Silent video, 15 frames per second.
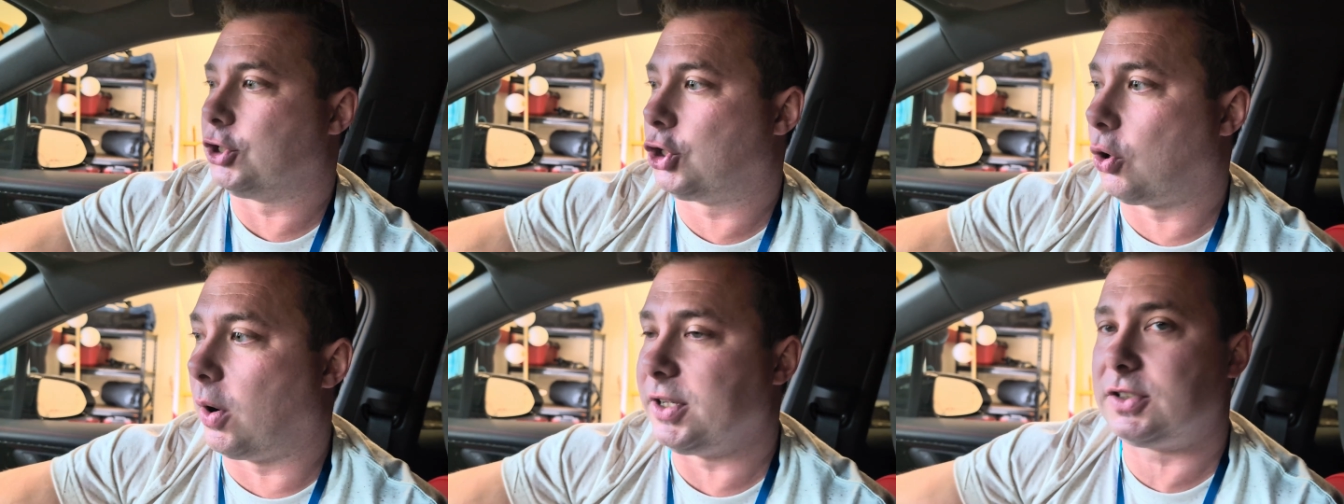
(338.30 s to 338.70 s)
a choice.
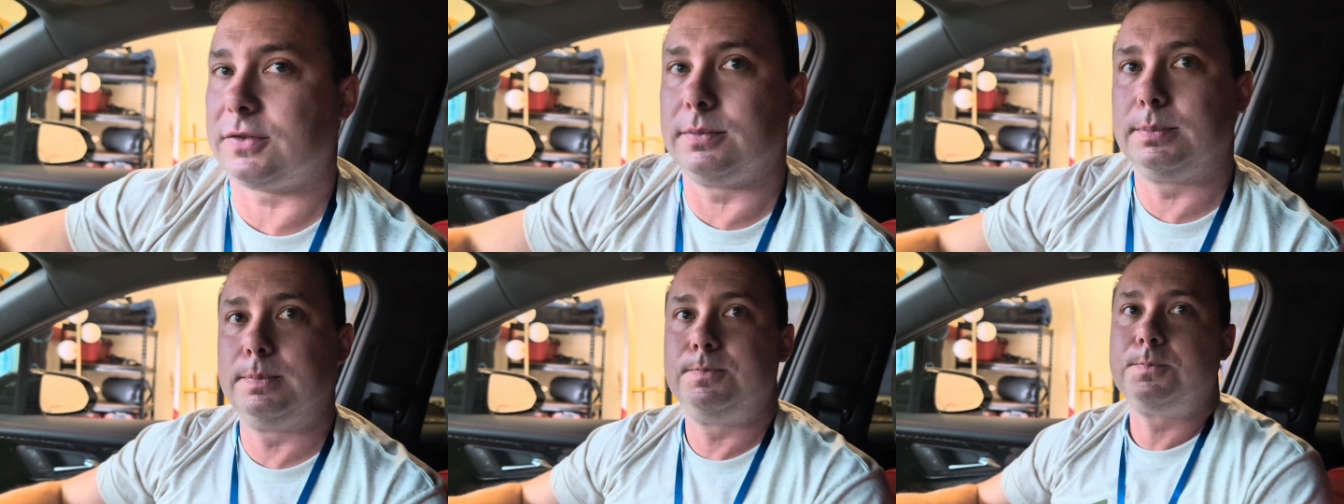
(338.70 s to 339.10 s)
So did it give
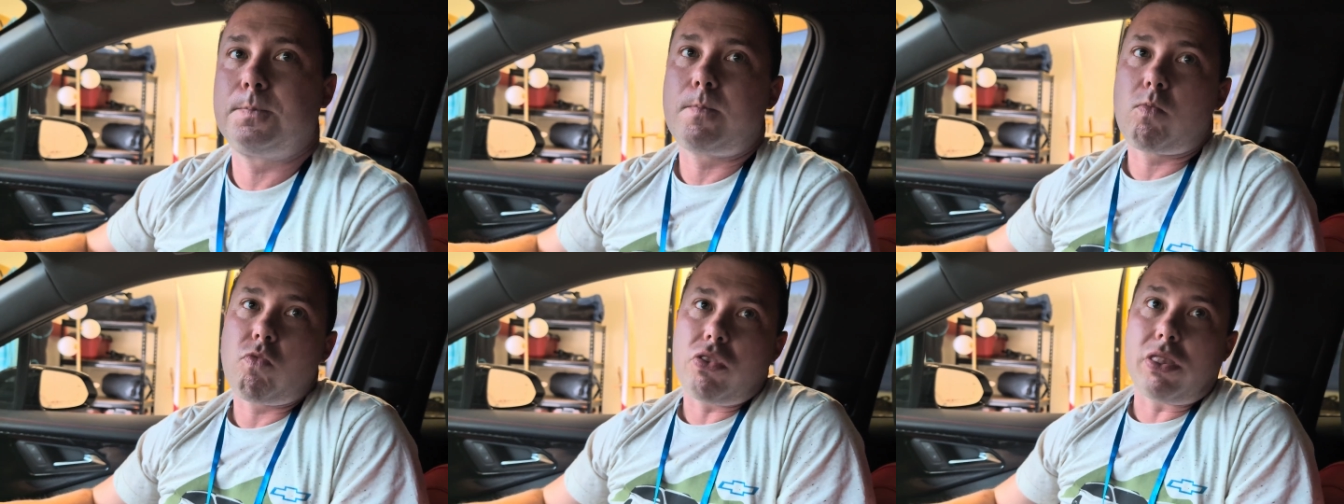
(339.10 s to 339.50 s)
you those
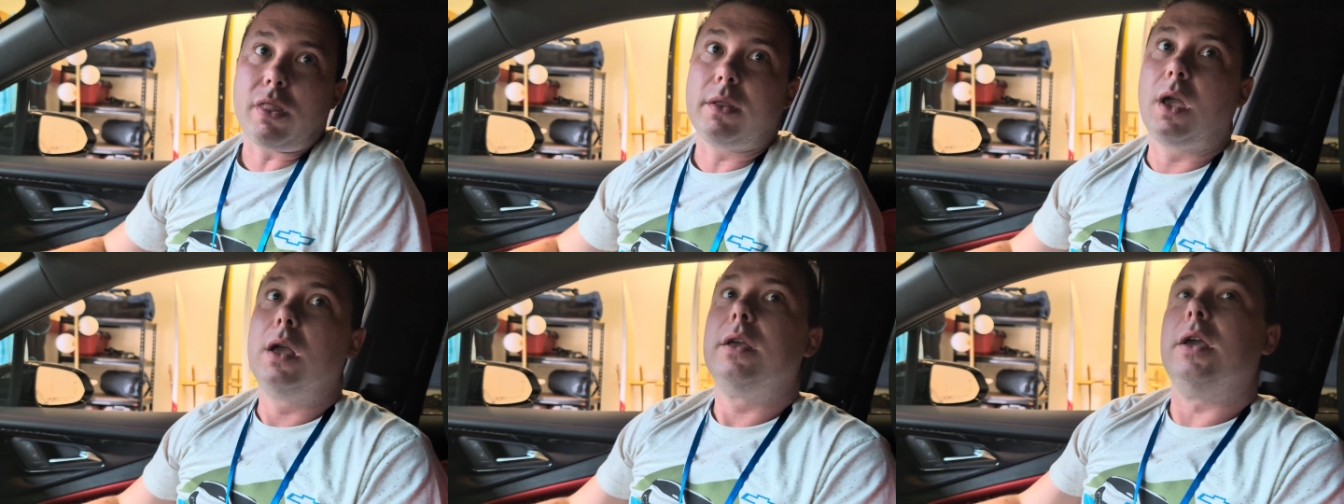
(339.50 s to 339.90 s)

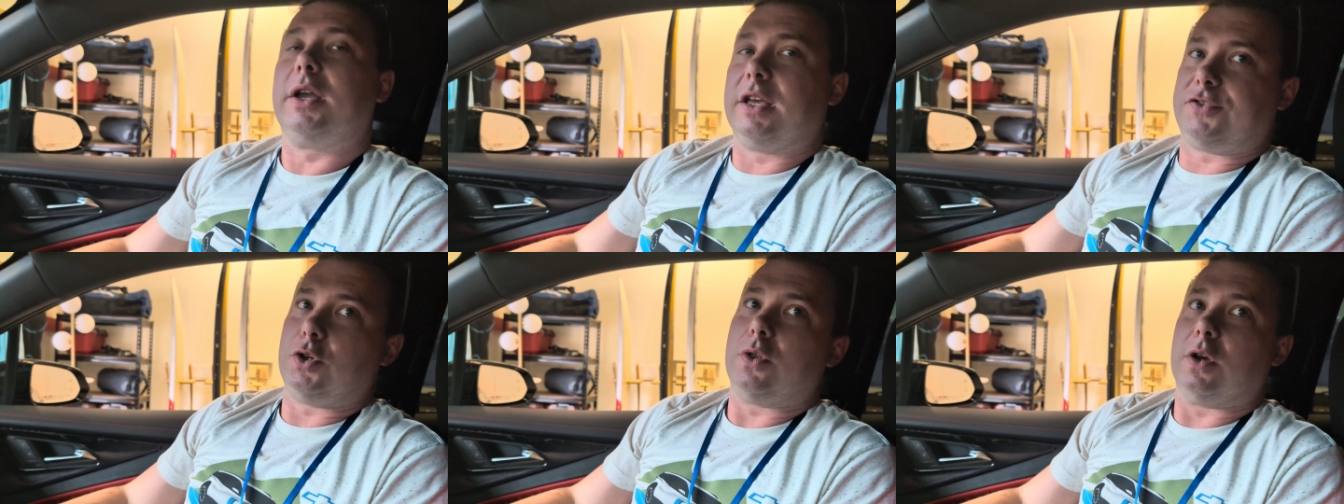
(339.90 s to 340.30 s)
options? It
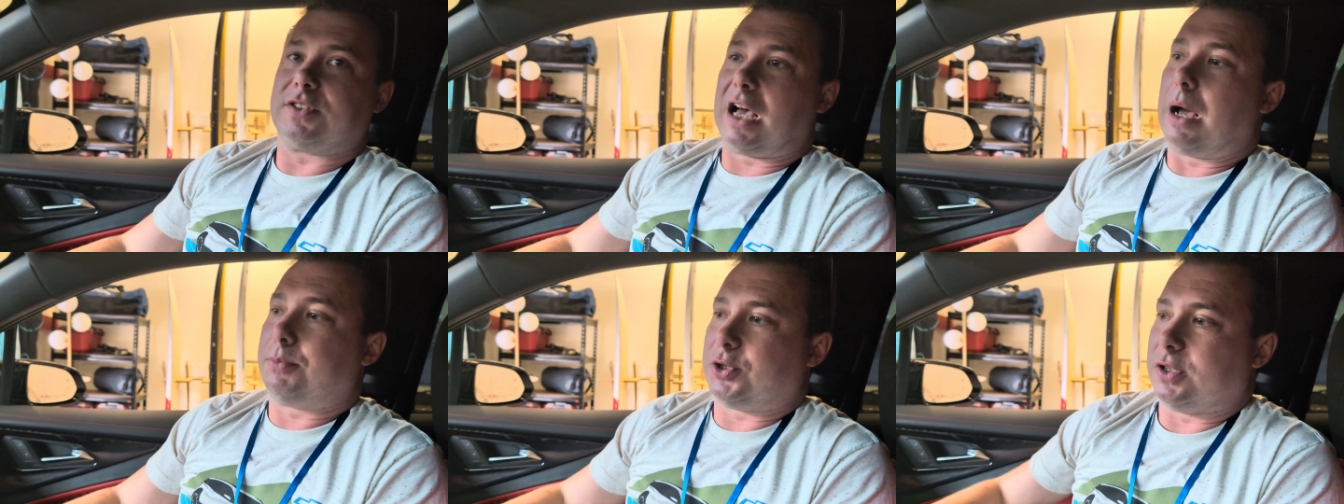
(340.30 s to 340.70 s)
gives you those
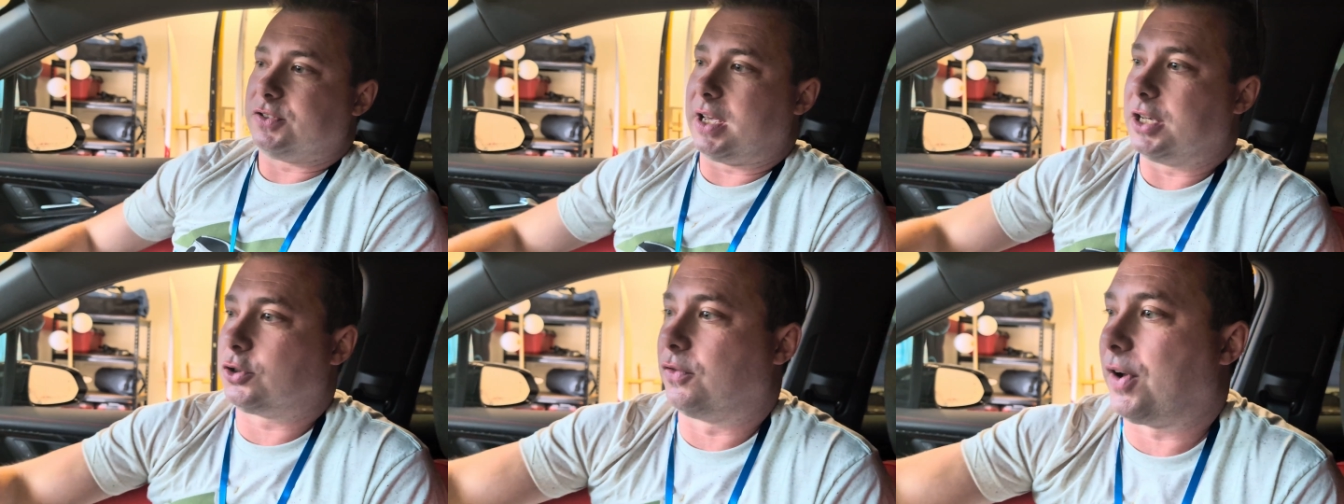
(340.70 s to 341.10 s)
options,
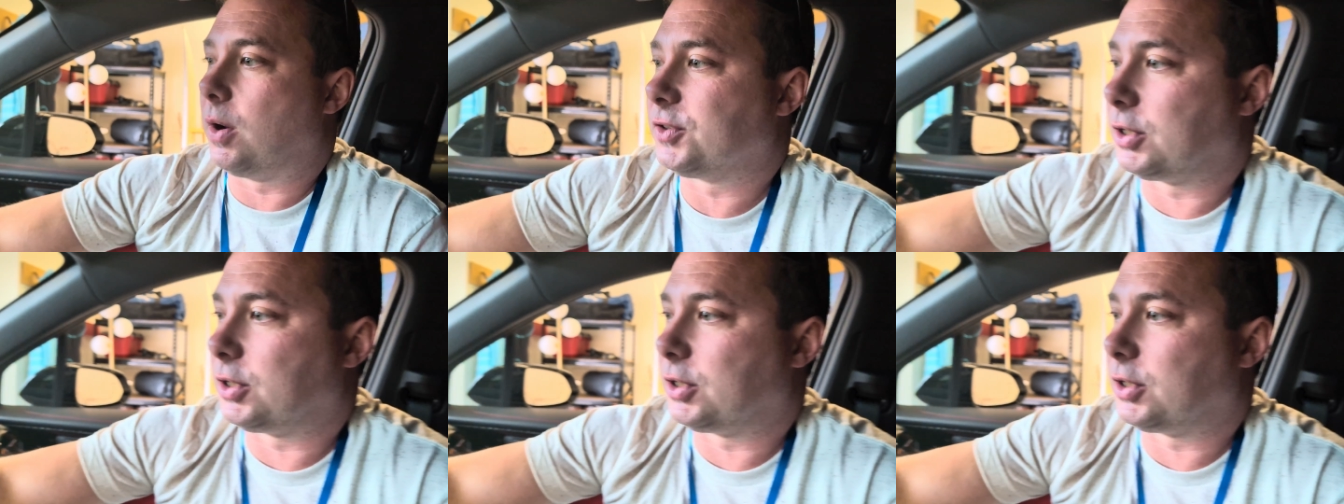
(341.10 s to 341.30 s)
yeah. So if I